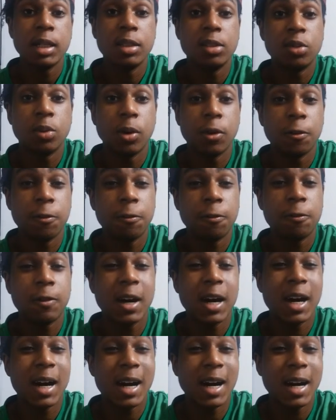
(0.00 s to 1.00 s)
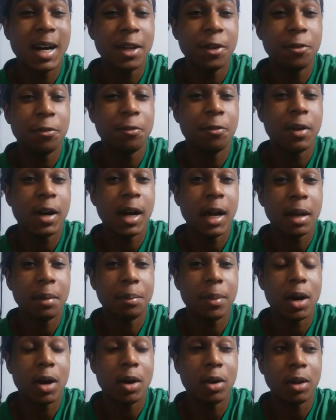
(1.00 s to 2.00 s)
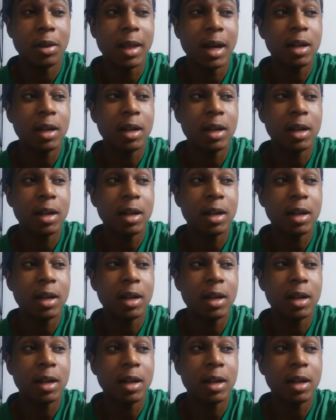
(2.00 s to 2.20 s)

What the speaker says: into a fine powder.